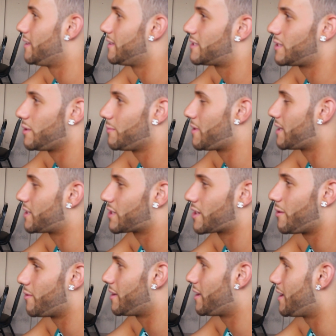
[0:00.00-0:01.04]
It's too much
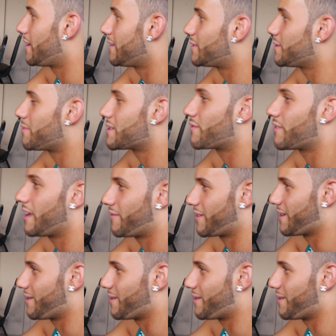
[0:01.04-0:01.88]
going on. Too much flavor